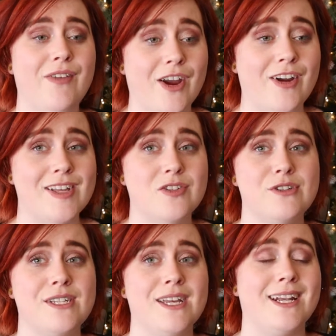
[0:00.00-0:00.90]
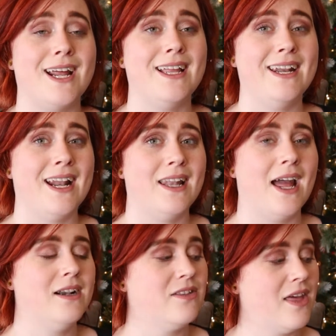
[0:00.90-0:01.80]
very interesting, and I
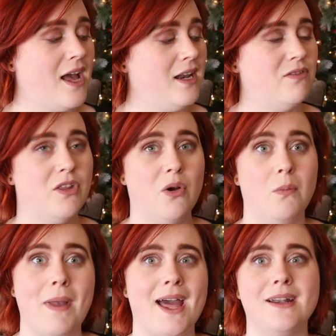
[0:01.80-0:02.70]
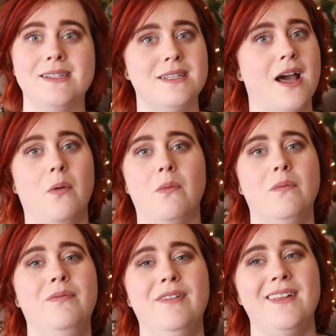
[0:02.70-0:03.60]
liked that, even though Matt is not
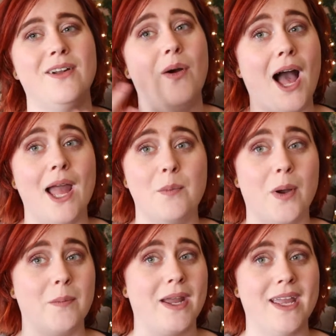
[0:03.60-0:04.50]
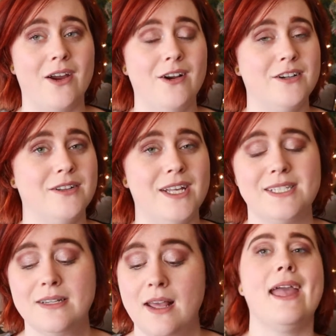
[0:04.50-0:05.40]
high up on my character list.